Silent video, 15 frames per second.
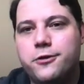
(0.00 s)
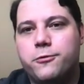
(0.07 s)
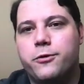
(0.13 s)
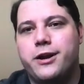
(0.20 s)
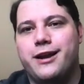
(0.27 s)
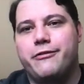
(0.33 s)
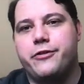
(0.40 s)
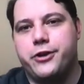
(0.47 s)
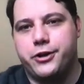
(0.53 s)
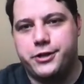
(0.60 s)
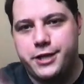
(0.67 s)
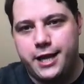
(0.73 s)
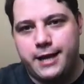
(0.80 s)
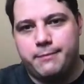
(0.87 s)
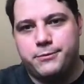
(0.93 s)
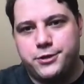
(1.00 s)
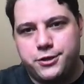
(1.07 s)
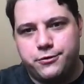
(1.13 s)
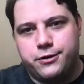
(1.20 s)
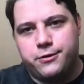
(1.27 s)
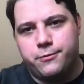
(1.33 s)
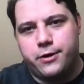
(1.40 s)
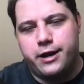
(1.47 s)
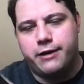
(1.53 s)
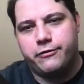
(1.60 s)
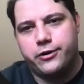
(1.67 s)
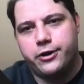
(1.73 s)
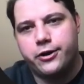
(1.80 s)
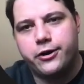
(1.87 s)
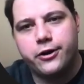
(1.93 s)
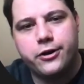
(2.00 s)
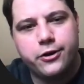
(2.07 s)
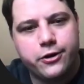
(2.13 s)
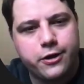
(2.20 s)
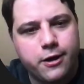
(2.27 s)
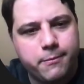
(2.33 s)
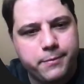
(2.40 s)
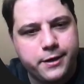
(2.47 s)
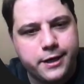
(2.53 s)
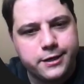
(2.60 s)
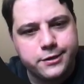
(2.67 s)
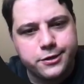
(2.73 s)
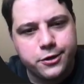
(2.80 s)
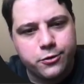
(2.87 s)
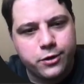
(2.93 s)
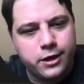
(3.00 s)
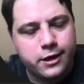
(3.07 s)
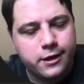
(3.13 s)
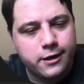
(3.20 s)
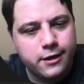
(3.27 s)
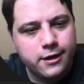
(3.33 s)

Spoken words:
whatever your team's doing, whatever your company's doing,